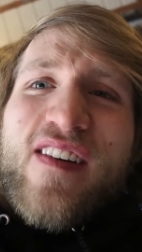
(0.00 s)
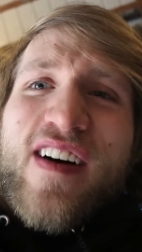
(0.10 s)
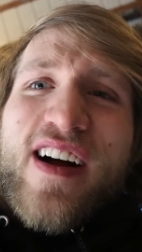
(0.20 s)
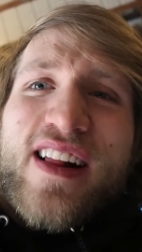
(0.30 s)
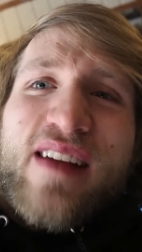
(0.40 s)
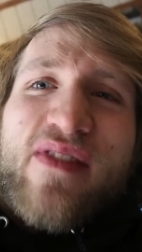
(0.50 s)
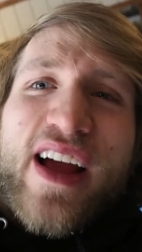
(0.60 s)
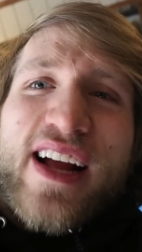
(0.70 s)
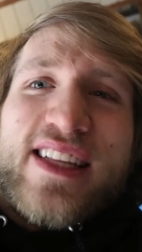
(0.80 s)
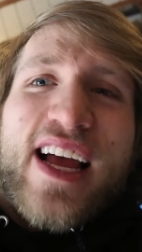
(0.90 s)
aren't they
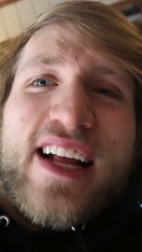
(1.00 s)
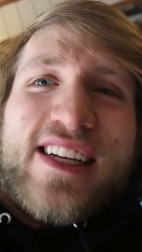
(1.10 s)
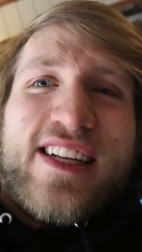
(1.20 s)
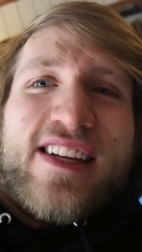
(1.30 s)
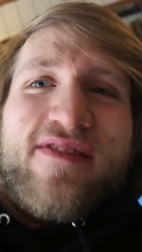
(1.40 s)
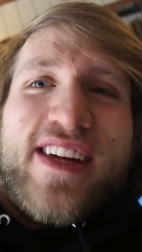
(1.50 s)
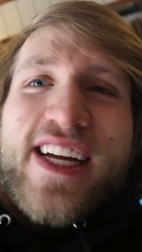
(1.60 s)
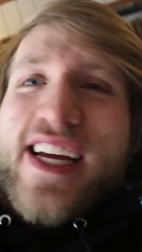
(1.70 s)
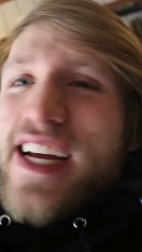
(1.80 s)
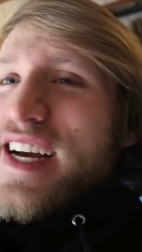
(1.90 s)
paying attention to me?